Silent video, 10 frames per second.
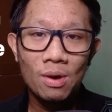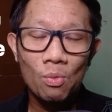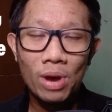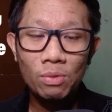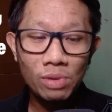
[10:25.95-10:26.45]

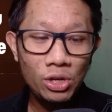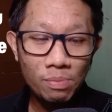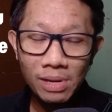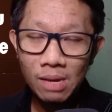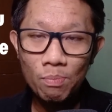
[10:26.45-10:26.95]
When will you
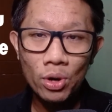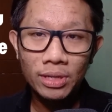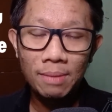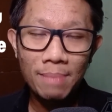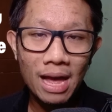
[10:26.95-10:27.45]
be
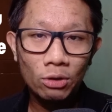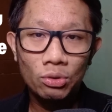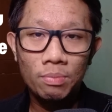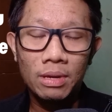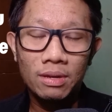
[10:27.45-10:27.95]
reporting back
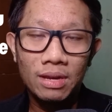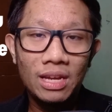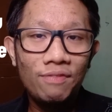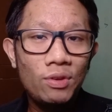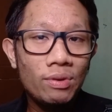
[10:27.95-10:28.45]
to me?
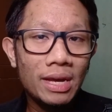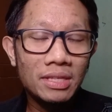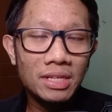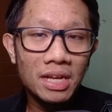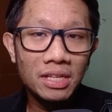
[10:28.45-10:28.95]
And if you
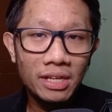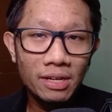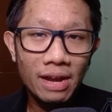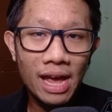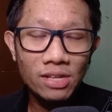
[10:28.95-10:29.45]
get an
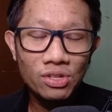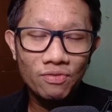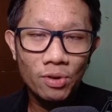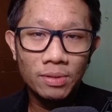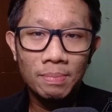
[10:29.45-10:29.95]
unclear answer
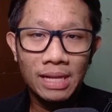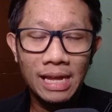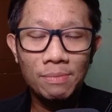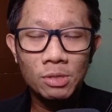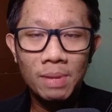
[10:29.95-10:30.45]
from the
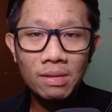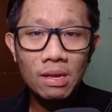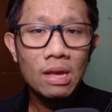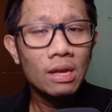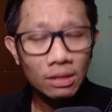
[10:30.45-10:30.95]
claimsman,
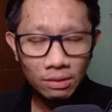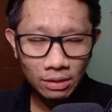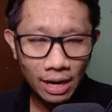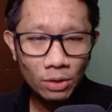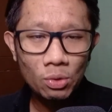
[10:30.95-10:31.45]

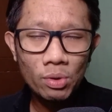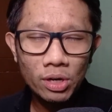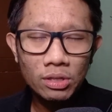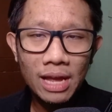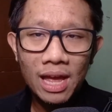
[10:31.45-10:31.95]
try to
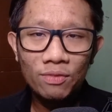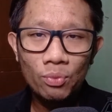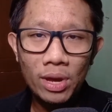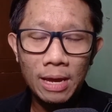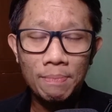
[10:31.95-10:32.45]
work on a
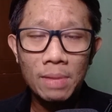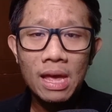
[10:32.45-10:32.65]
halfway.